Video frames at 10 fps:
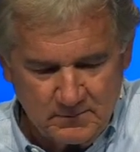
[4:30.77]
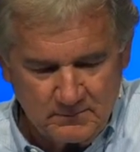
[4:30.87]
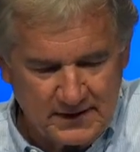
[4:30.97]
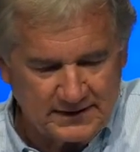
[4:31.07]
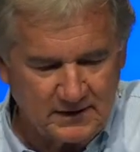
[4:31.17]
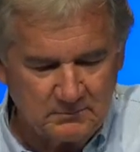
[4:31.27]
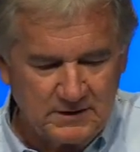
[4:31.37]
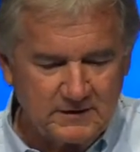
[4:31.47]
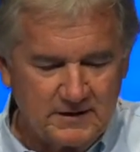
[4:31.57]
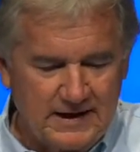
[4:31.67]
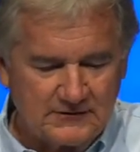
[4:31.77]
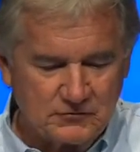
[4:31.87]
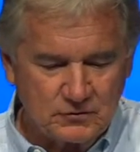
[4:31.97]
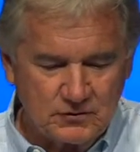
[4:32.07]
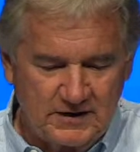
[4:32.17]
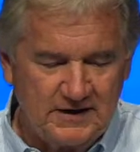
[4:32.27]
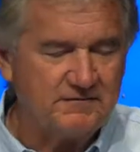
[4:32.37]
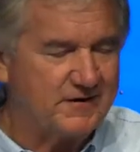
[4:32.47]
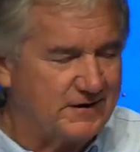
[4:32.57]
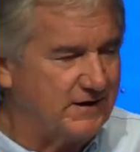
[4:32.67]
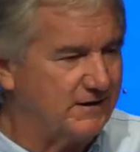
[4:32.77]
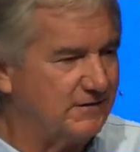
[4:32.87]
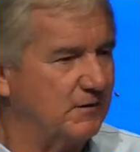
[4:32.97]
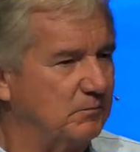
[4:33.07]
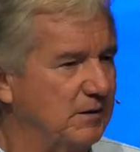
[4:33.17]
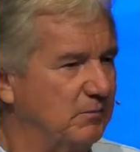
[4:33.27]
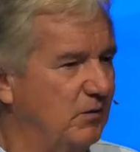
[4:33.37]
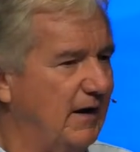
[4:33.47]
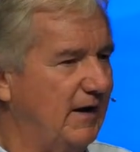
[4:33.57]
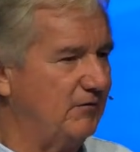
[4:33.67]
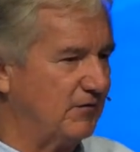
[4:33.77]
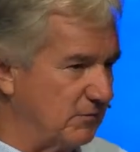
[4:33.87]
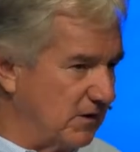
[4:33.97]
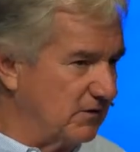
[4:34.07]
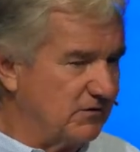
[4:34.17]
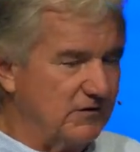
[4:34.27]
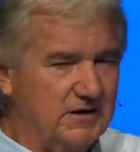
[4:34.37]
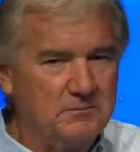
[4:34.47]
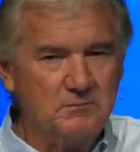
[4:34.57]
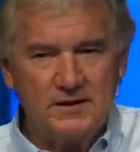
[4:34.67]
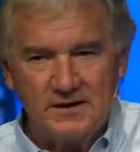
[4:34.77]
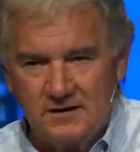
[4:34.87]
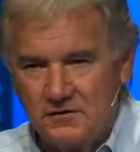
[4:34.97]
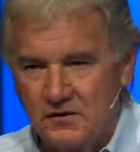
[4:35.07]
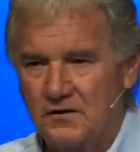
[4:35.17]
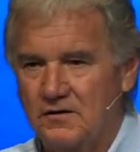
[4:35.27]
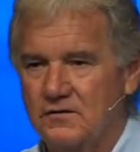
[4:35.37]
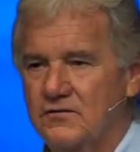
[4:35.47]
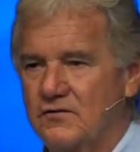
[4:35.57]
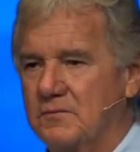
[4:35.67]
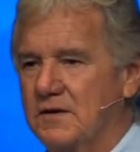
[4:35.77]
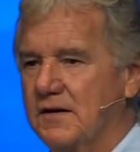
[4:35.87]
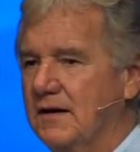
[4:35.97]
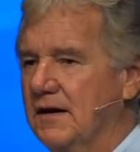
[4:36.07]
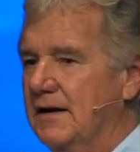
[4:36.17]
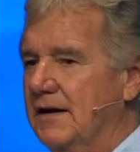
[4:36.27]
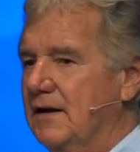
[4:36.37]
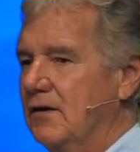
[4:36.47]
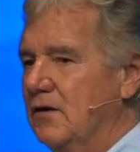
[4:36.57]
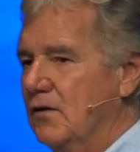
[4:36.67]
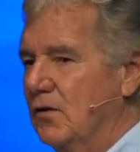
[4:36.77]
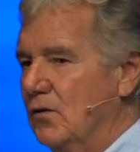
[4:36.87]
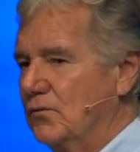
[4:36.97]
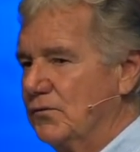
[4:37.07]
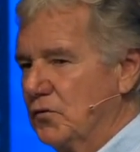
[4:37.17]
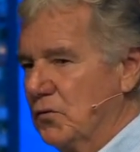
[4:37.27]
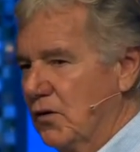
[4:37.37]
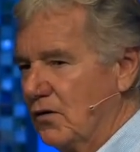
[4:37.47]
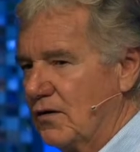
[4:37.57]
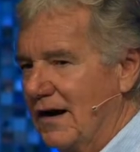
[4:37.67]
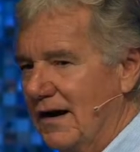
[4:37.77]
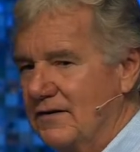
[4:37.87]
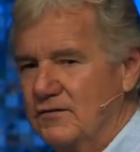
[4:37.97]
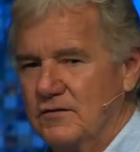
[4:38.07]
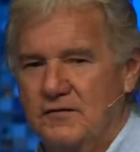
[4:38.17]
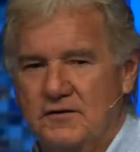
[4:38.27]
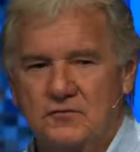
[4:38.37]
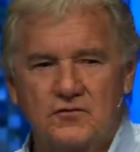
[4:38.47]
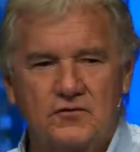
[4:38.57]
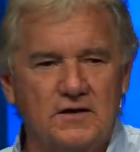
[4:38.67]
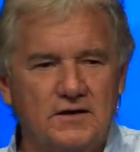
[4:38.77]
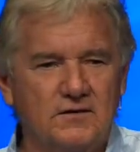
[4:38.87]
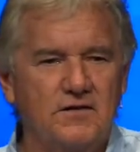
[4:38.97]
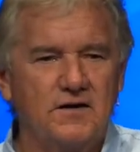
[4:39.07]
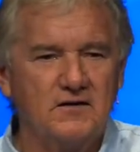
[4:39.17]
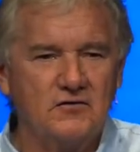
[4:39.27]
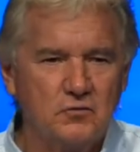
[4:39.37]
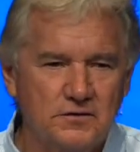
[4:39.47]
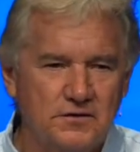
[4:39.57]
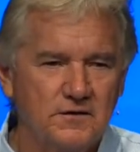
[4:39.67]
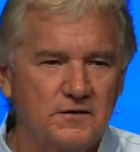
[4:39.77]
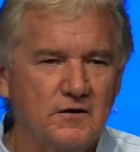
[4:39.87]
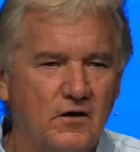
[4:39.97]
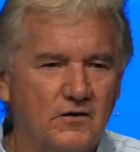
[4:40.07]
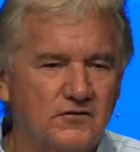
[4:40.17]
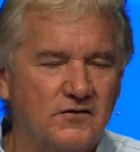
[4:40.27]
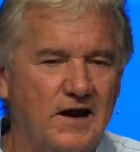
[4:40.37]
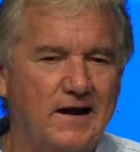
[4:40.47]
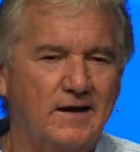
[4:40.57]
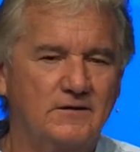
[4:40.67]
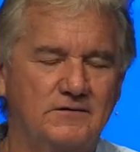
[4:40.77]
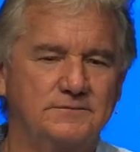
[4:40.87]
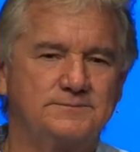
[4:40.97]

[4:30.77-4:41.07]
might not be the natural giftedness that people have. Some can sing, play guitars, some can, you know, do all kinds of interesting things with their hearts and hands.